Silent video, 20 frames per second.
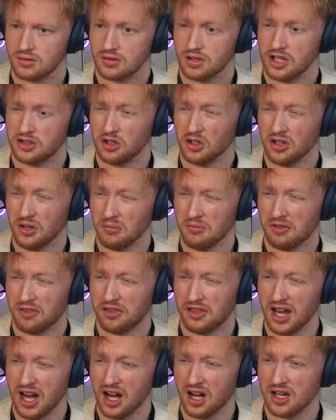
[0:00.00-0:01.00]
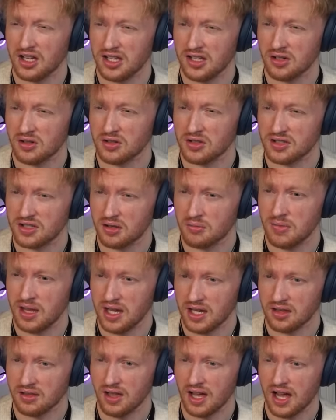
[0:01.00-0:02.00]
It took him 30 years to
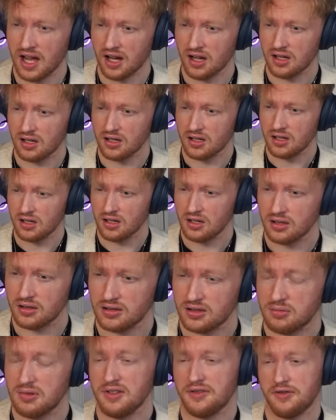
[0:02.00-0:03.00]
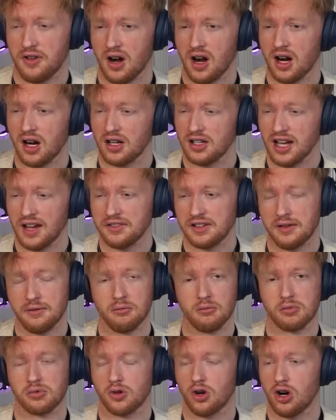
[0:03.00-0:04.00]
make that. To be fair, you have to give him
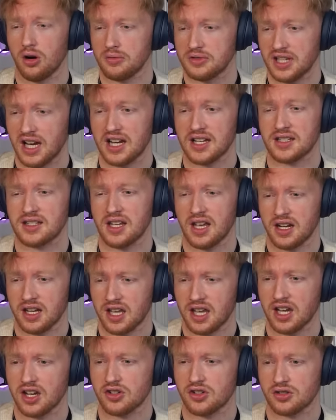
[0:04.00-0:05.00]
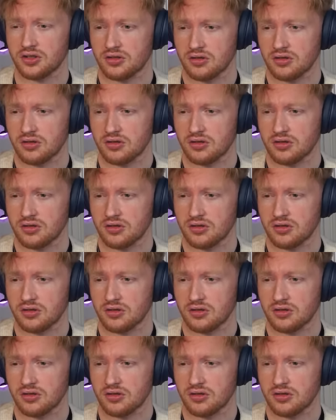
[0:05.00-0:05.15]
props. That is dedication.